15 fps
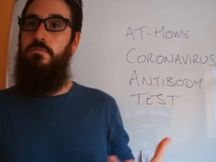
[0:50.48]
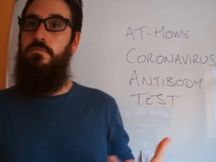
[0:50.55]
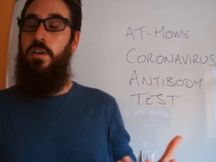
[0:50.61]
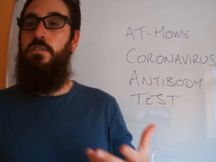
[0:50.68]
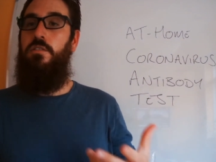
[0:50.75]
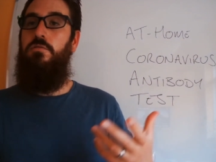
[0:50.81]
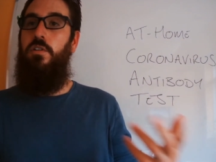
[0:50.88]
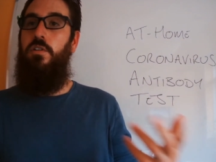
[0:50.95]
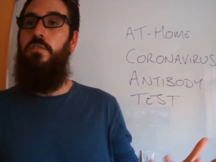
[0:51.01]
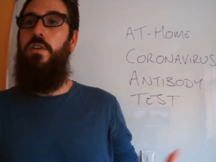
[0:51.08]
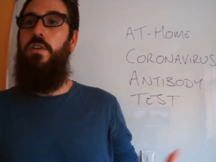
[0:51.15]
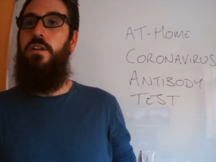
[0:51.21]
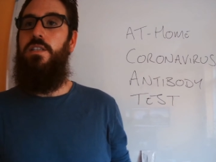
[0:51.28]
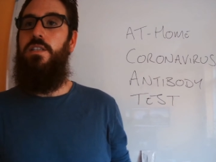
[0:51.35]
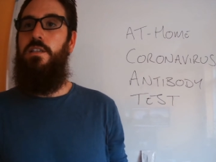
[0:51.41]

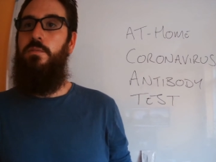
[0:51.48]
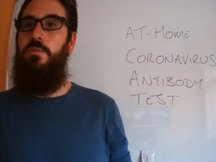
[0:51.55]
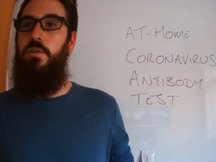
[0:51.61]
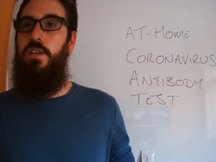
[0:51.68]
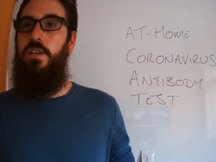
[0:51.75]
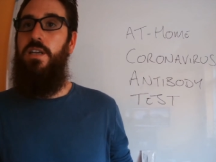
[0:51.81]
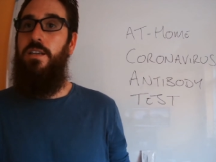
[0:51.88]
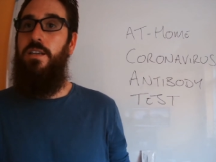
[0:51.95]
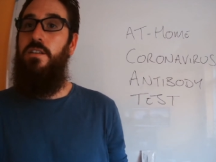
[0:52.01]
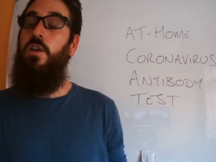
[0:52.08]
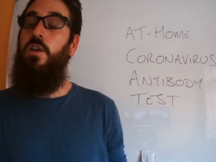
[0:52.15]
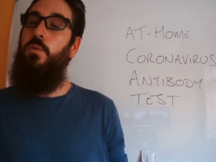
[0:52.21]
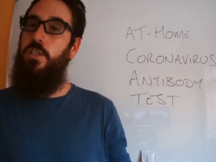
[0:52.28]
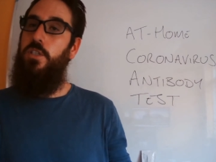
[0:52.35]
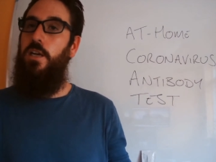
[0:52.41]
coronavirus antibody test
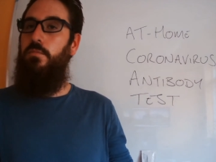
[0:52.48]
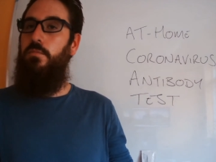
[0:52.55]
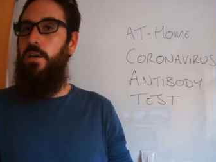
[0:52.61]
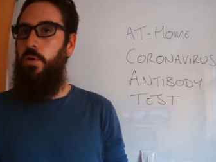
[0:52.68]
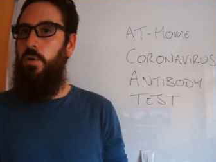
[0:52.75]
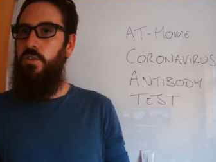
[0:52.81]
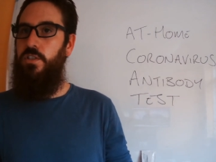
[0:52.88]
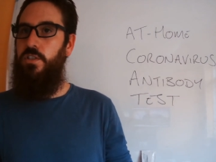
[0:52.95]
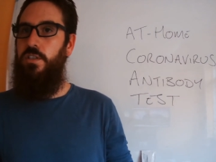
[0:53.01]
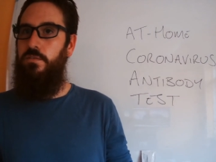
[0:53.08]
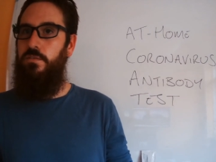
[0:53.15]
which came back positive,